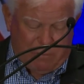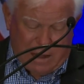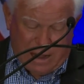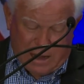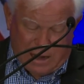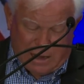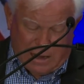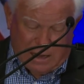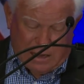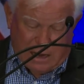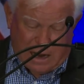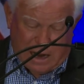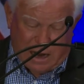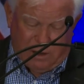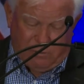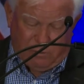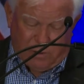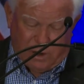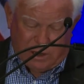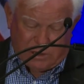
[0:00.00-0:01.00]
batting an eye,
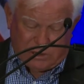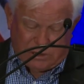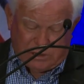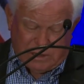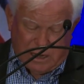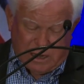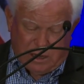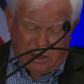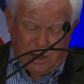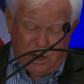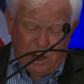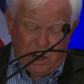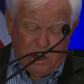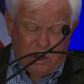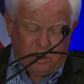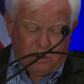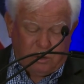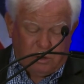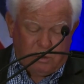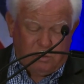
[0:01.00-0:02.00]
Russ said,
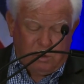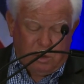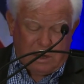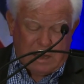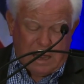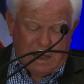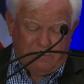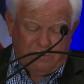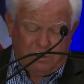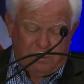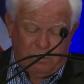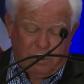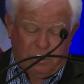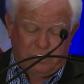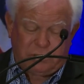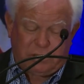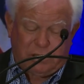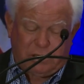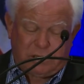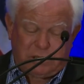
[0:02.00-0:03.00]
"You will have the
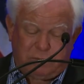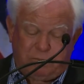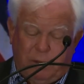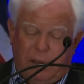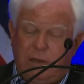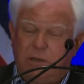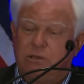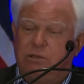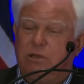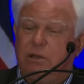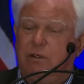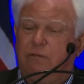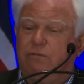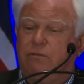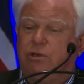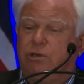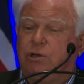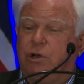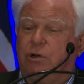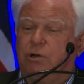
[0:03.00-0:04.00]
most
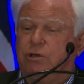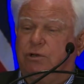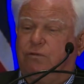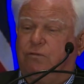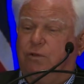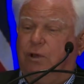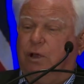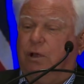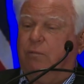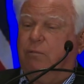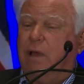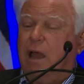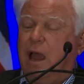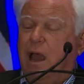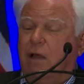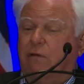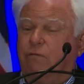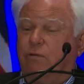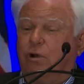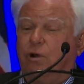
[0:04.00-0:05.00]
expensive church film
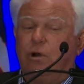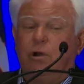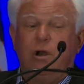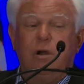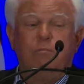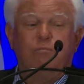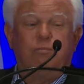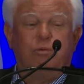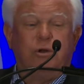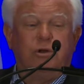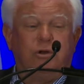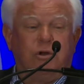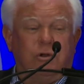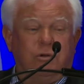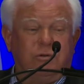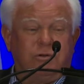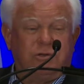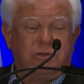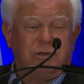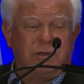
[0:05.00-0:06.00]
ever
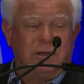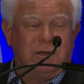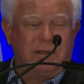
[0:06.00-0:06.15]
produced."